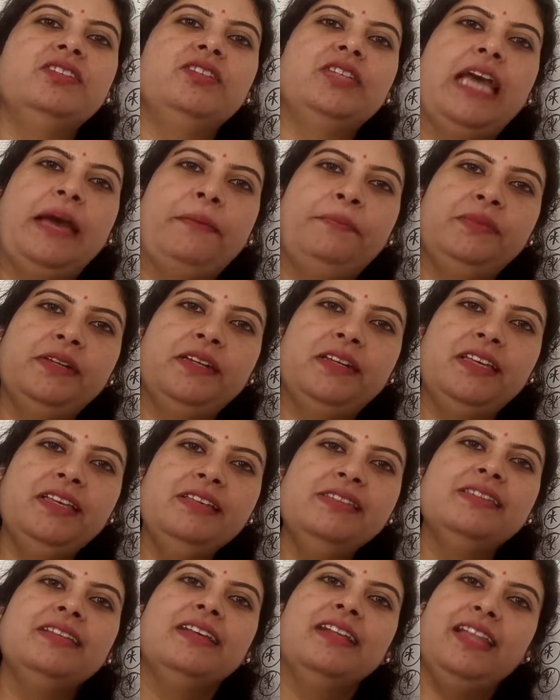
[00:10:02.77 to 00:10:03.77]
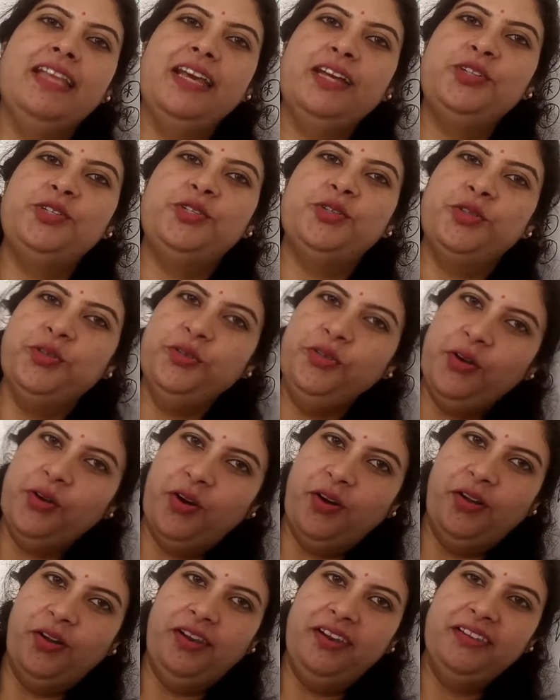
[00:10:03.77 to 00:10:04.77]
chapter is clear to you
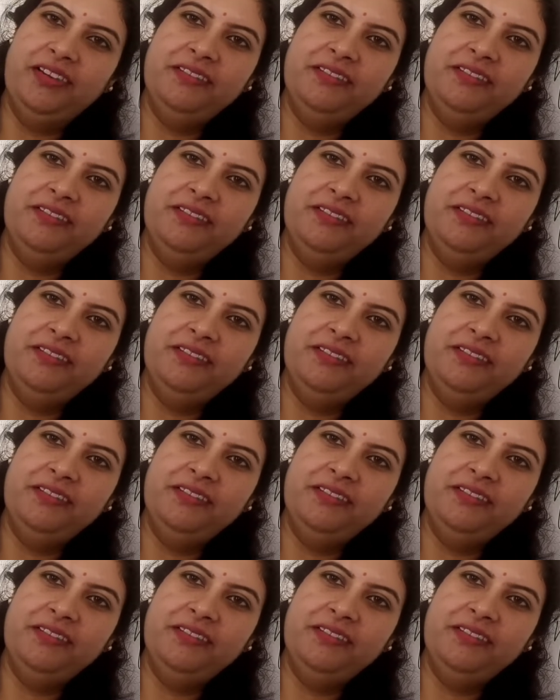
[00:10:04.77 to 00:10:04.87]
all.